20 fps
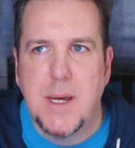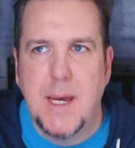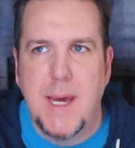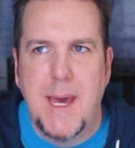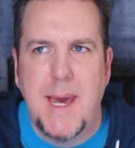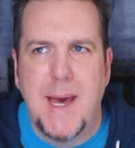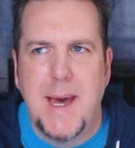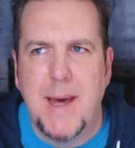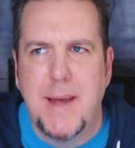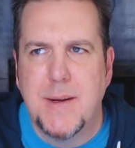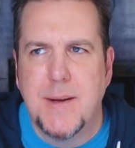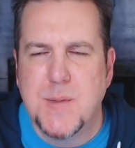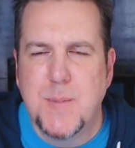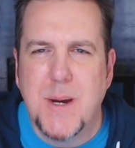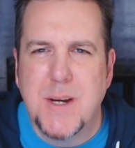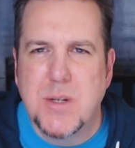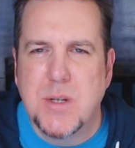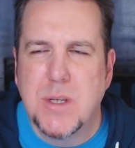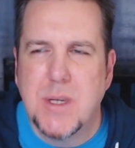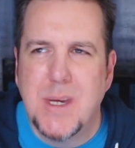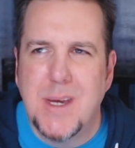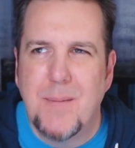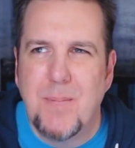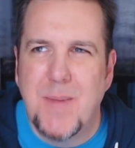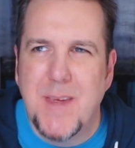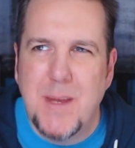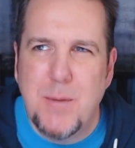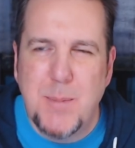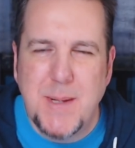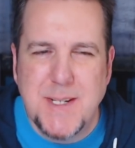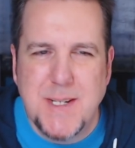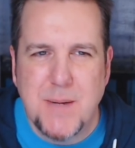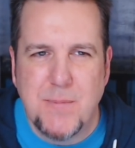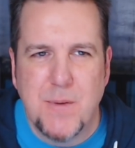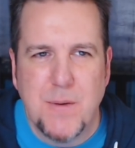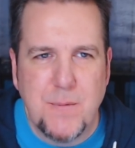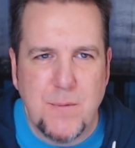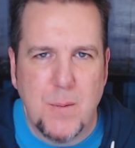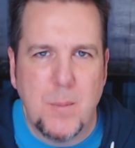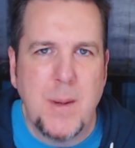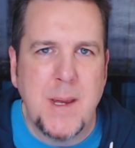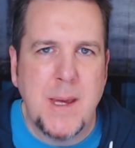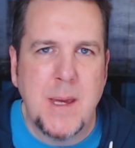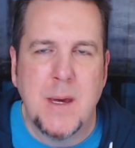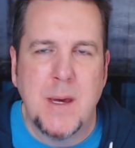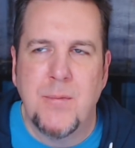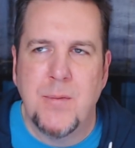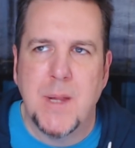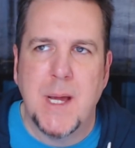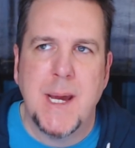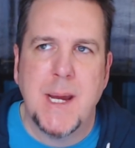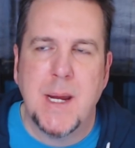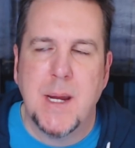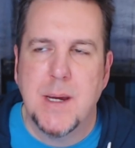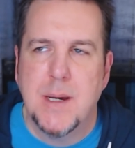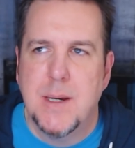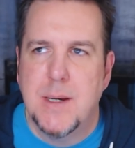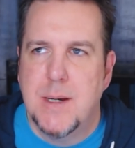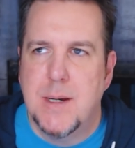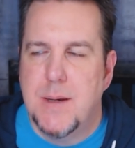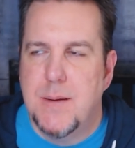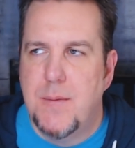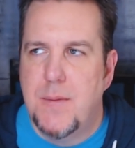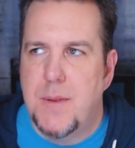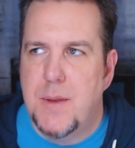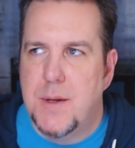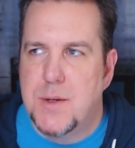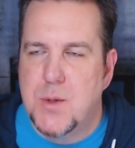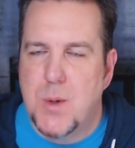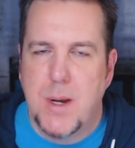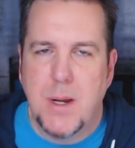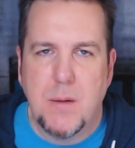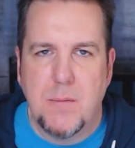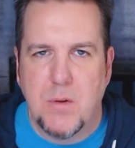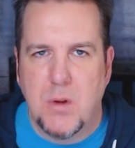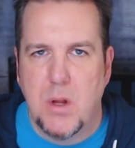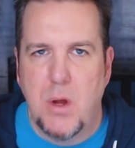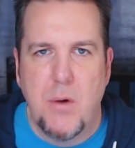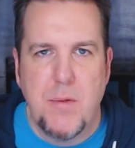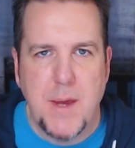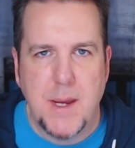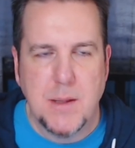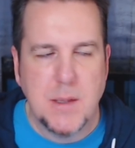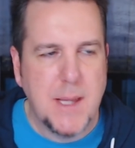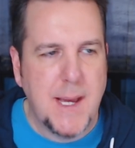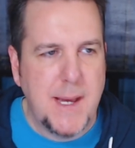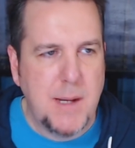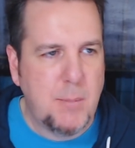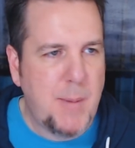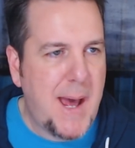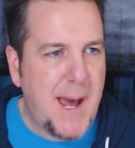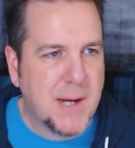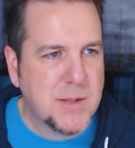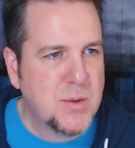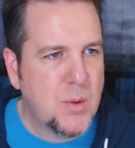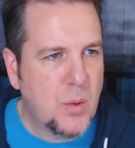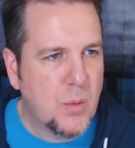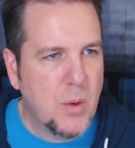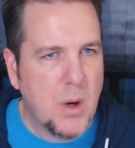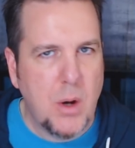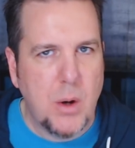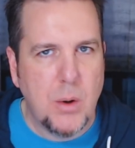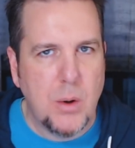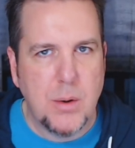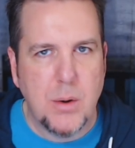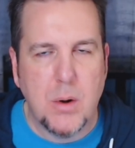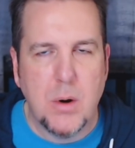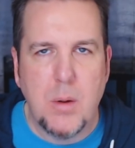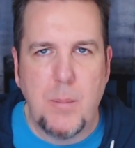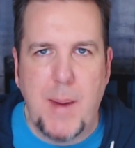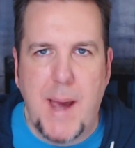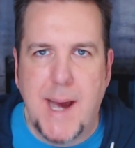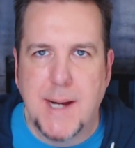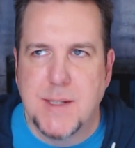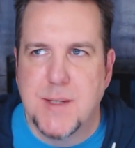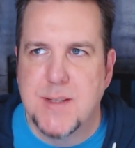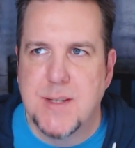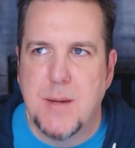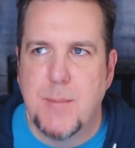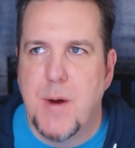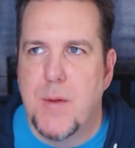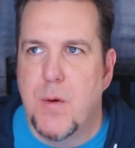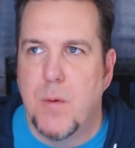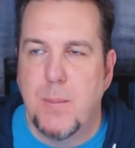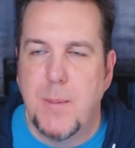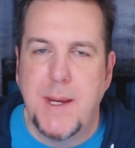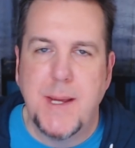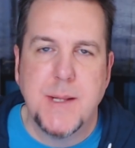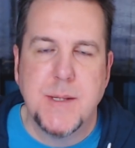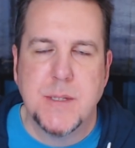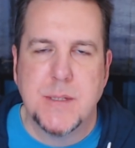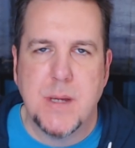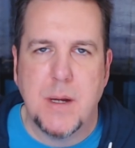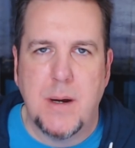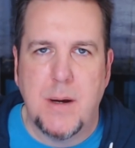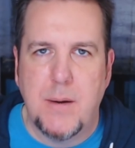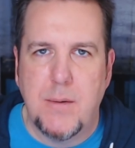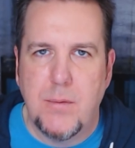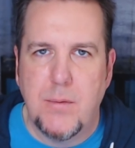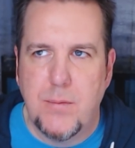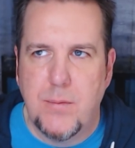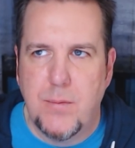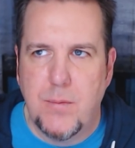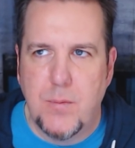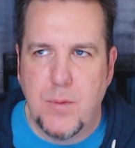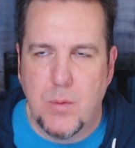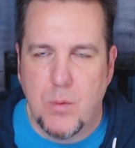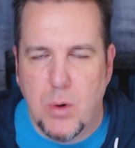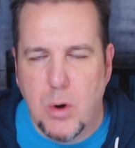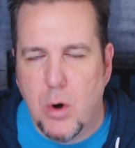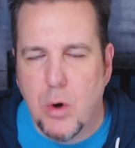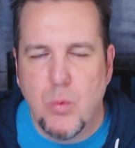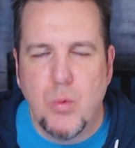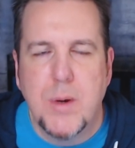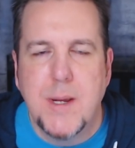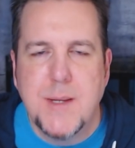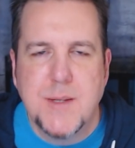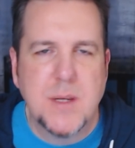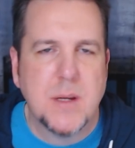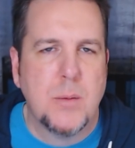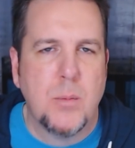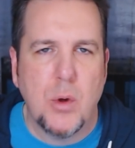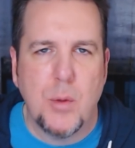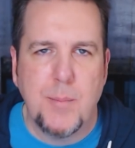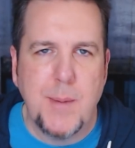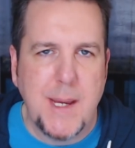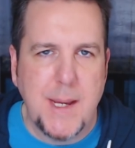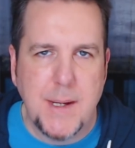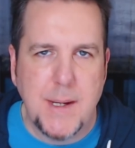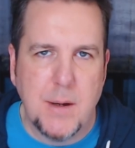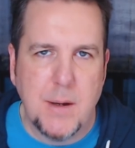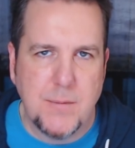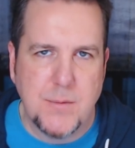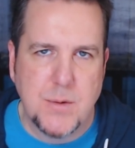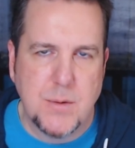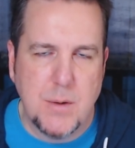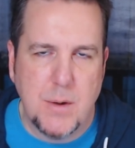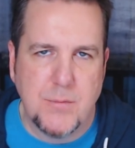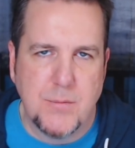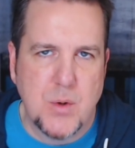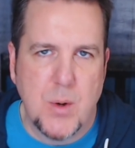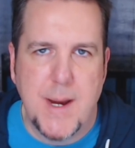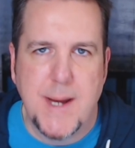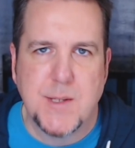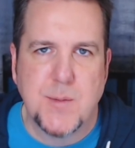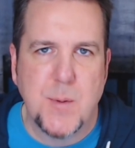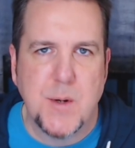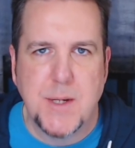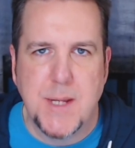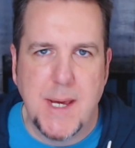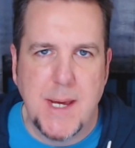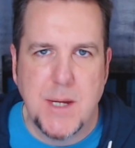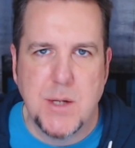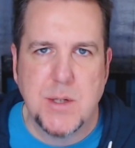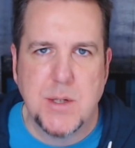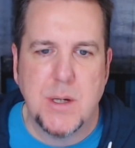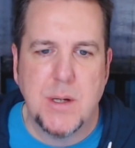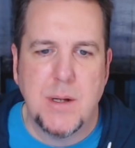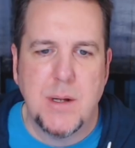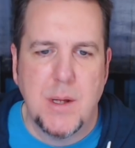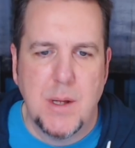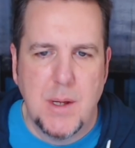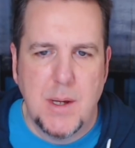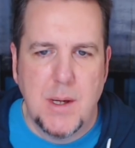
And especially it'd be different for me if like the trail of clothing led back to a road or back to some other means of or reasonable mean of, of transportation.